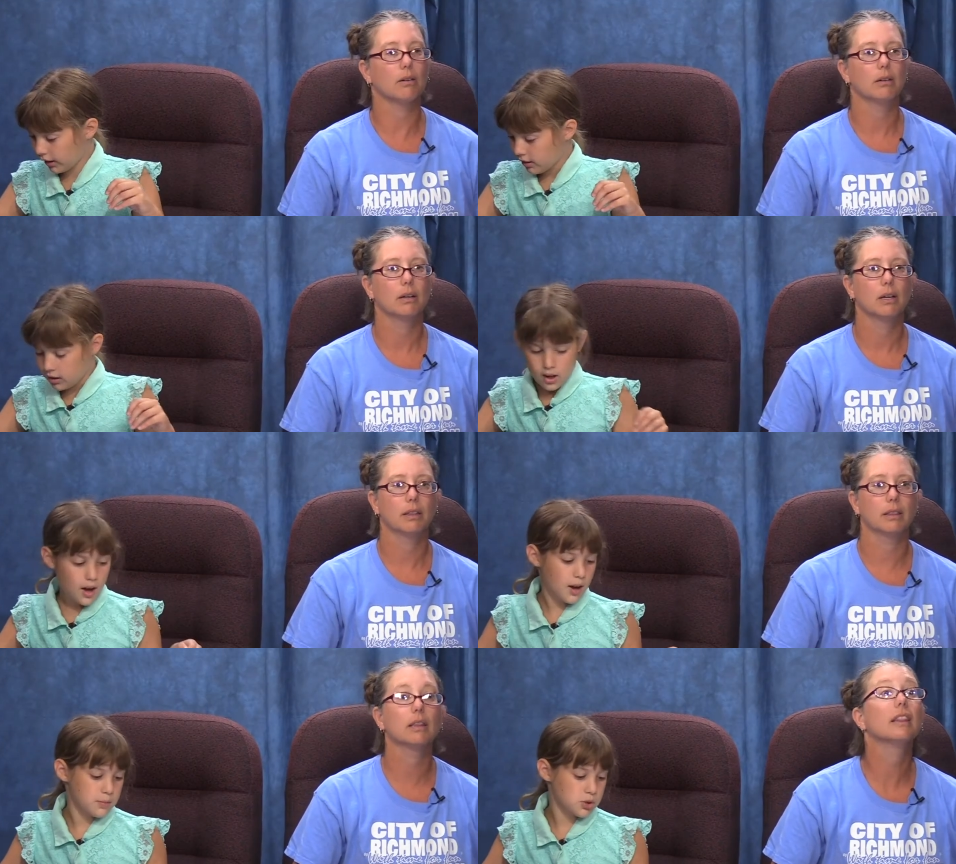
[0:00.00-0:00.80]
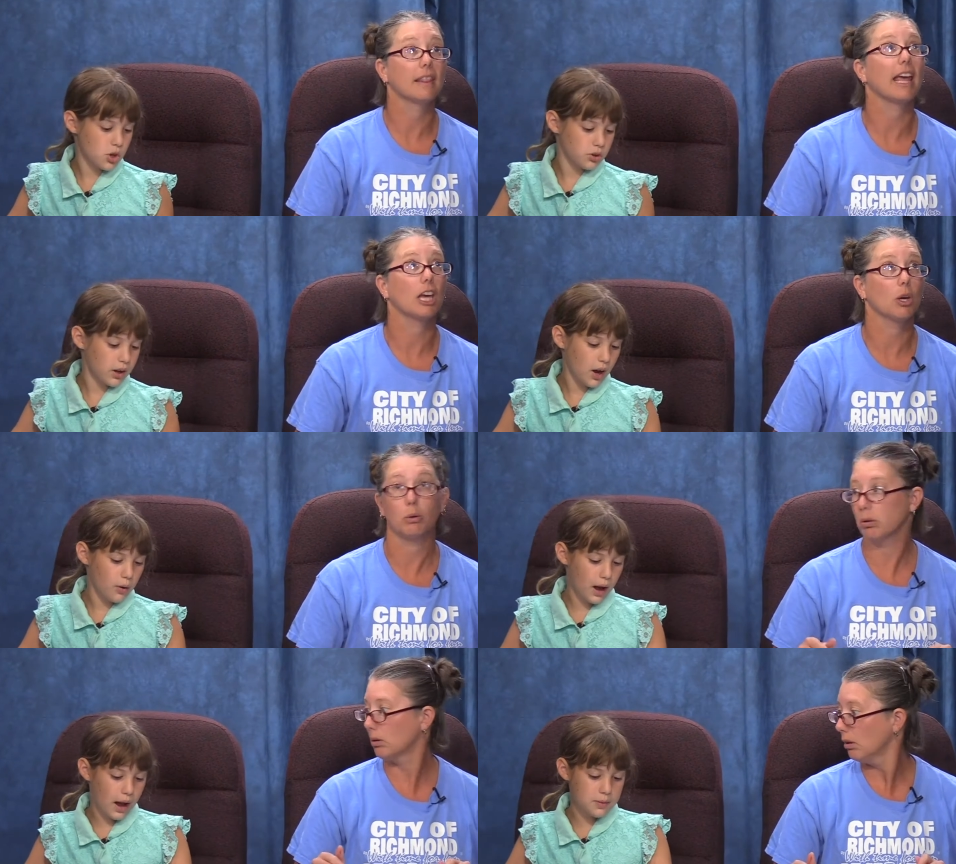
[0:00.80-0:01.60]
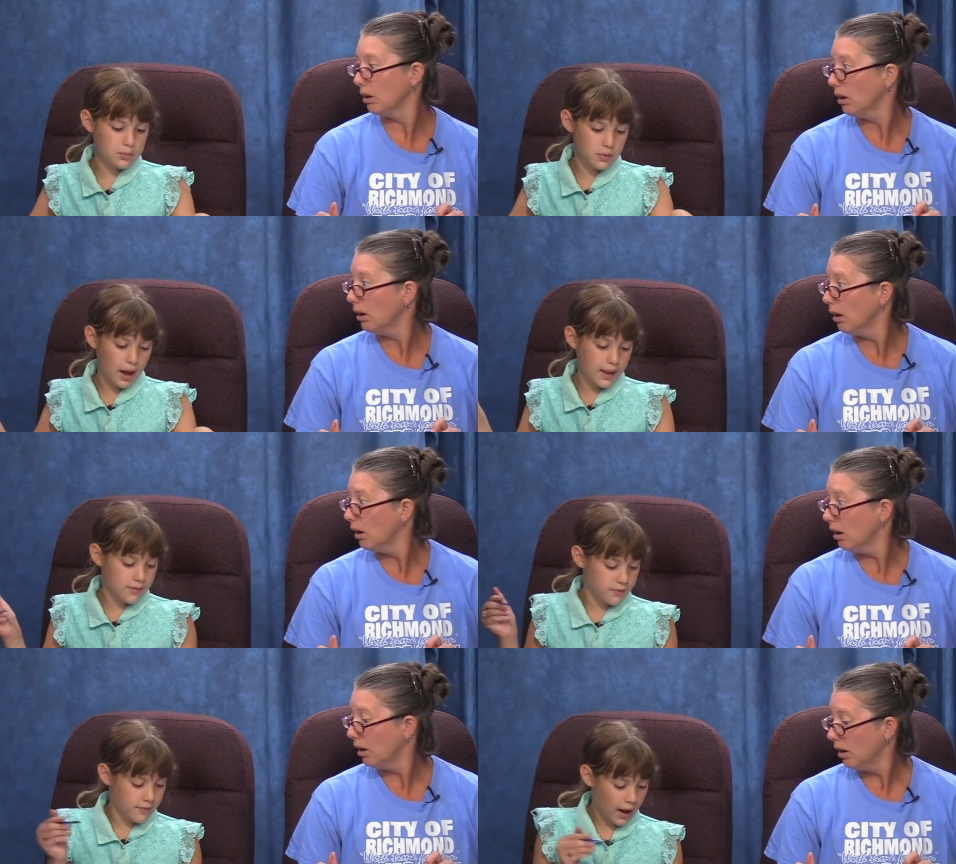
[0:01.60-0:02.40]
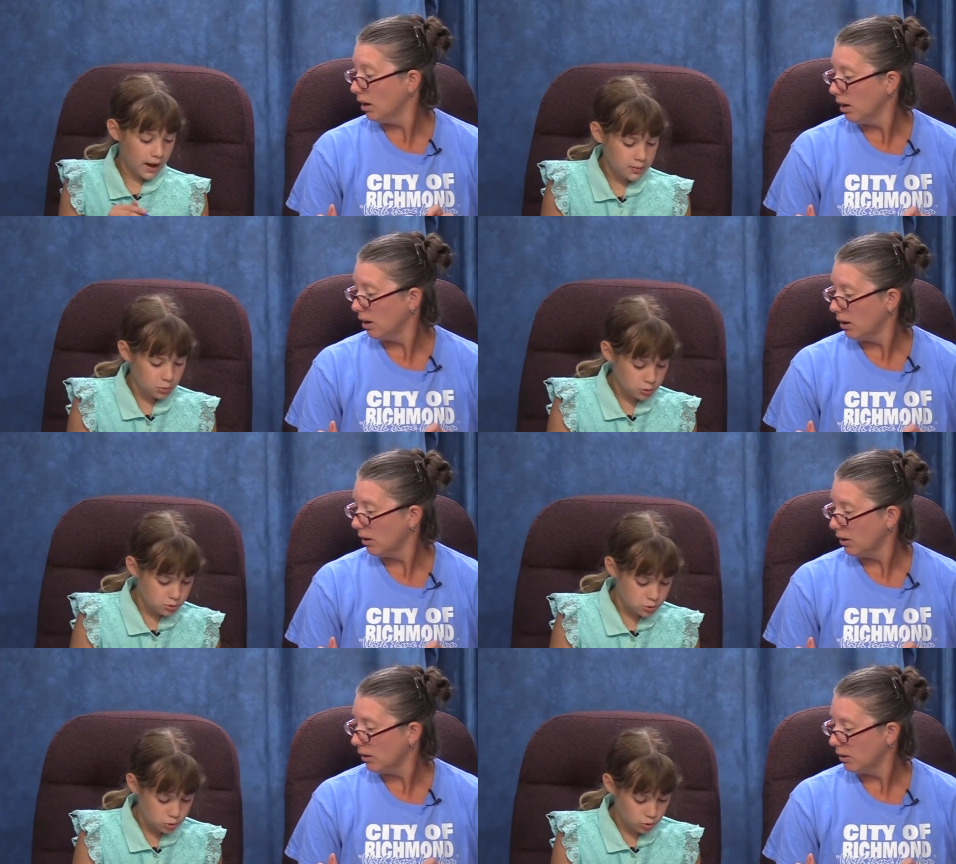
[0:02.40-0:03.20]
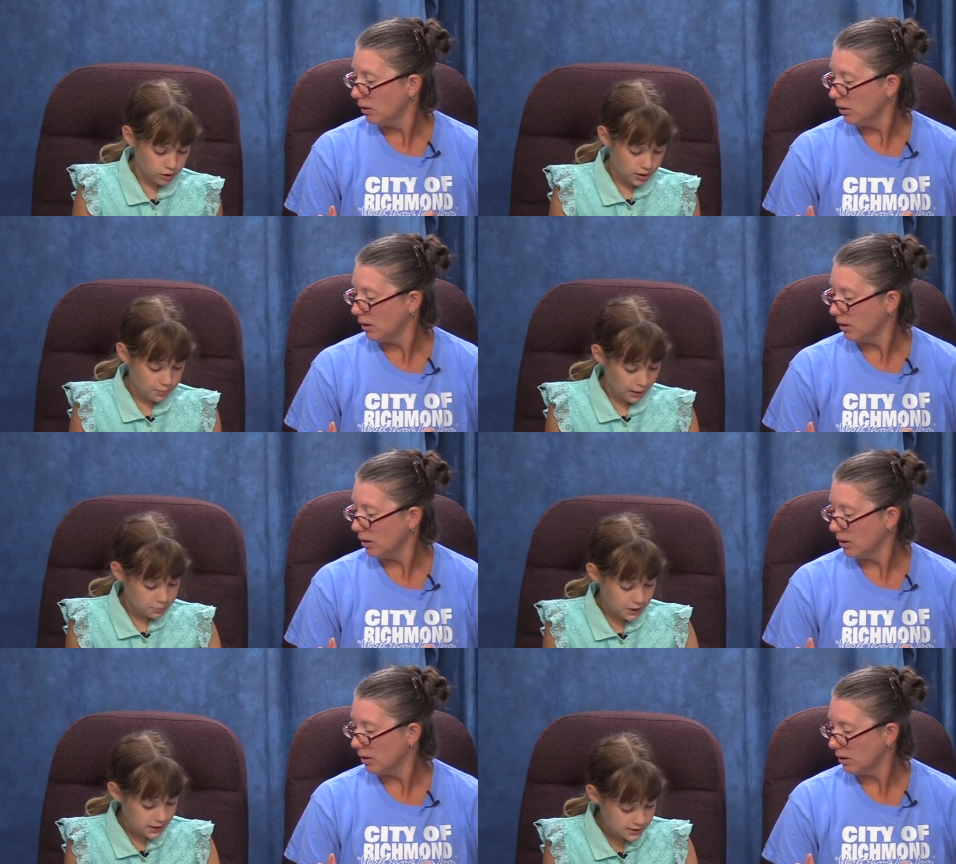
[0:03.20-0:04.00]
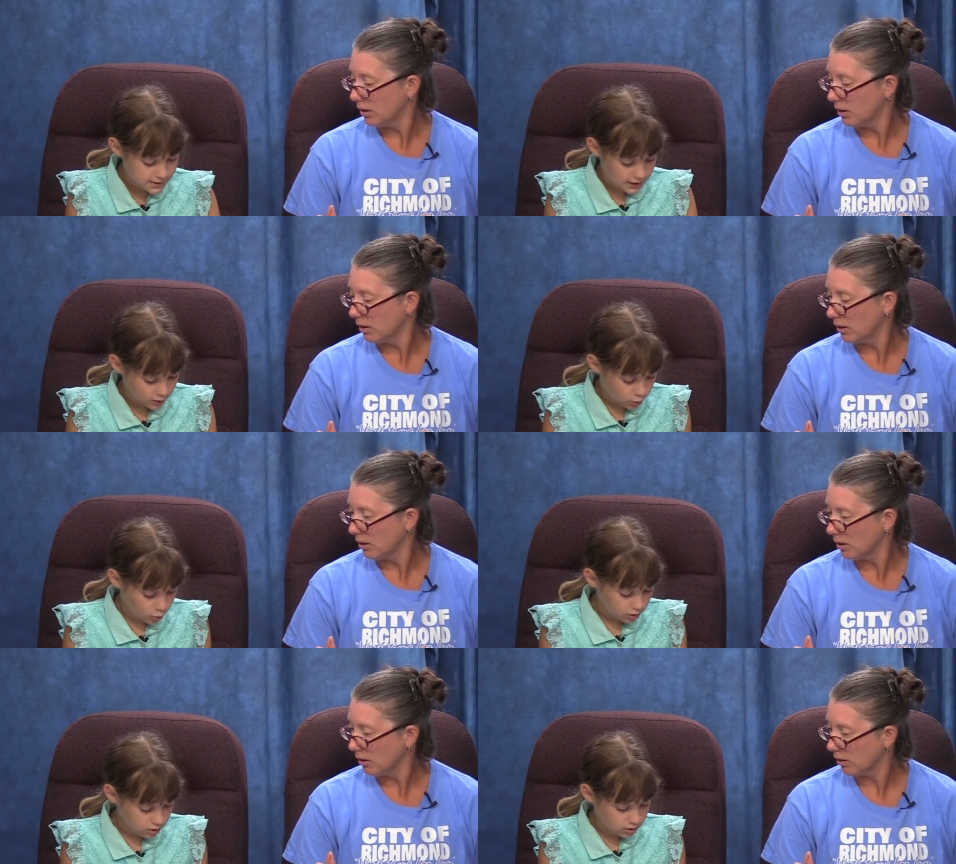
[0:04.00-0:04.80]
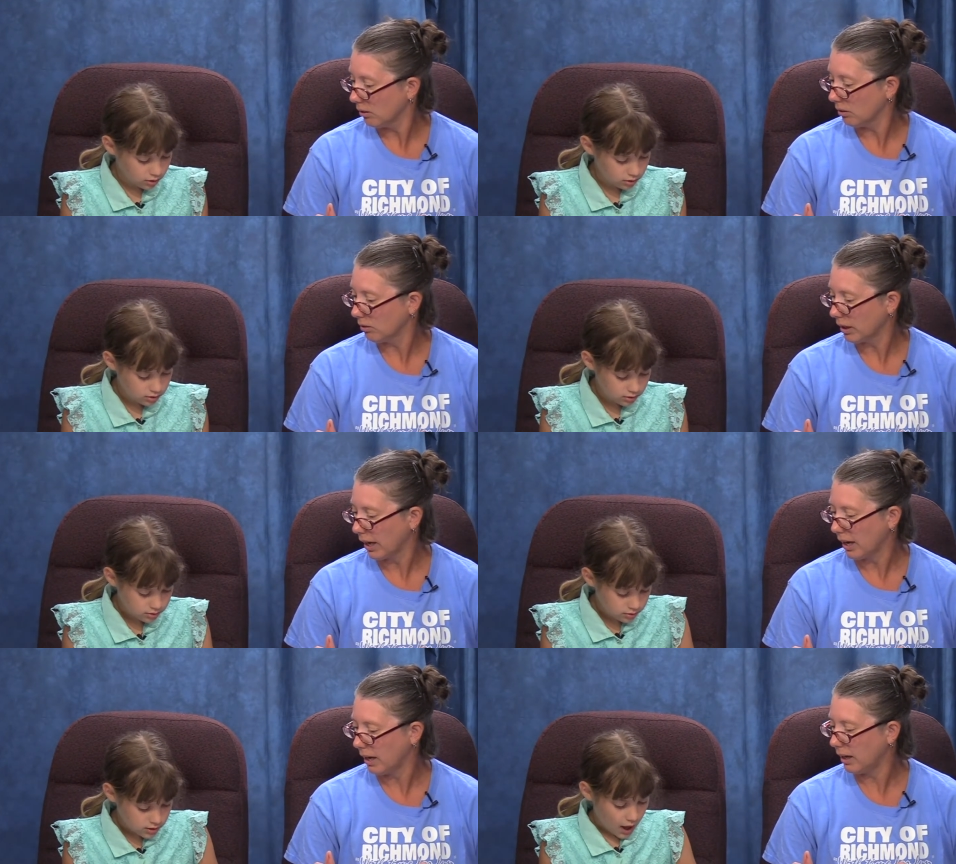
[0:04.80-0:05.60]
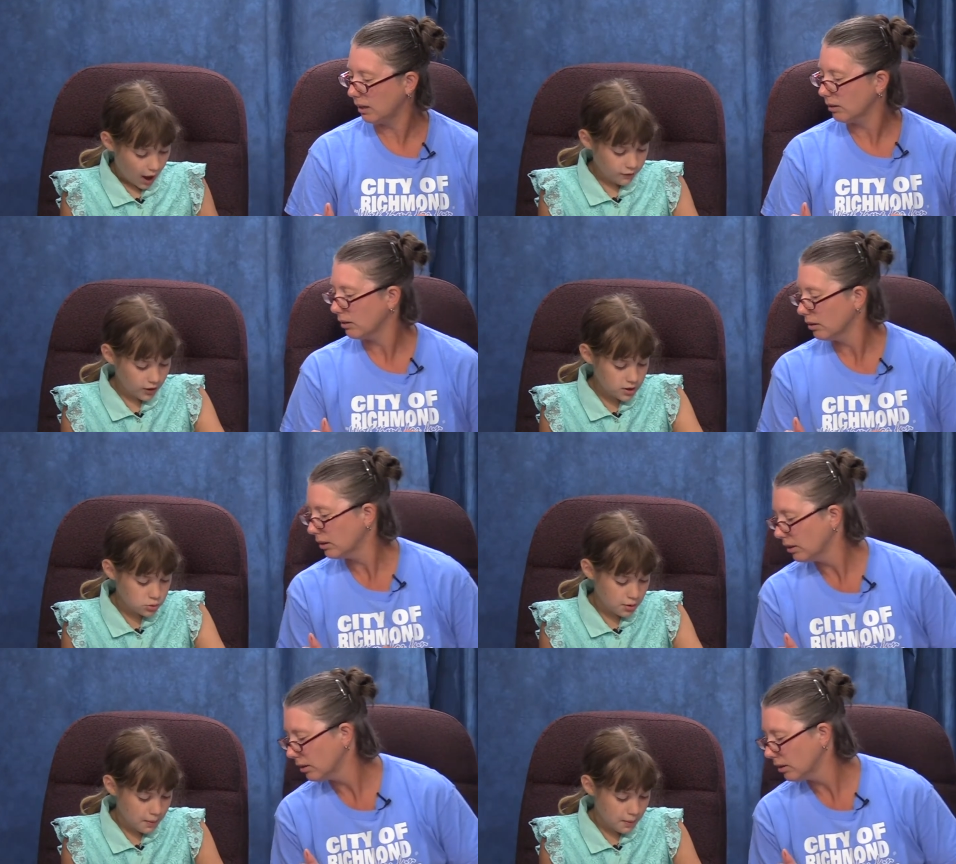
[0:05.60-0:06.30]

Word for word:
Speaker 1: Oh. Okay. Um. So now I'm I've I'm going to create my pink sea coral. Okay. I forgot to